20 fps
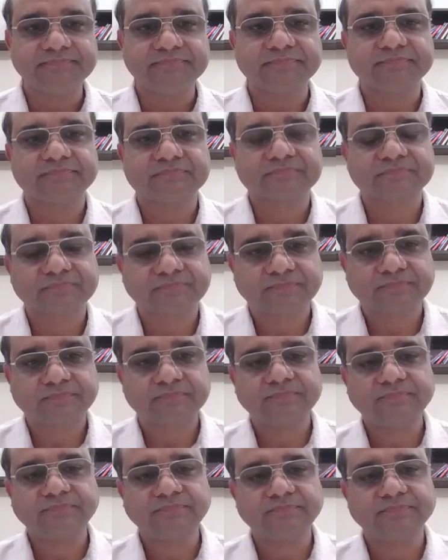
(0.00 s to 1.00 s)

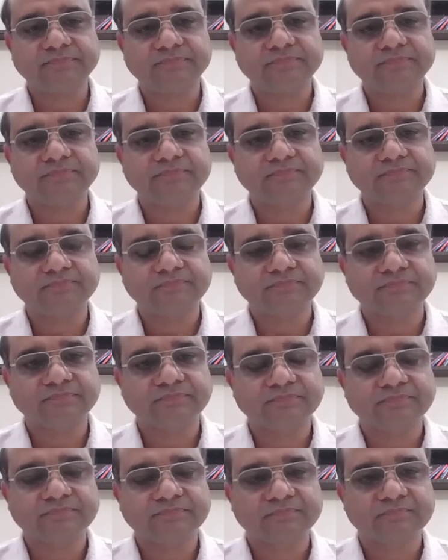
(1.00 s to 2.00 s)

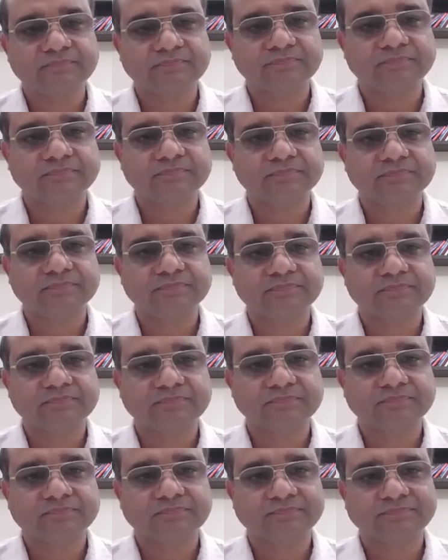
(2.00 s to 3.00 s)

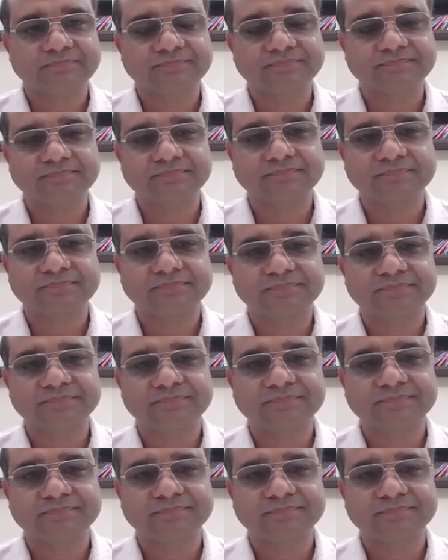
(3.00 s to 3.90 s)
(not speaking)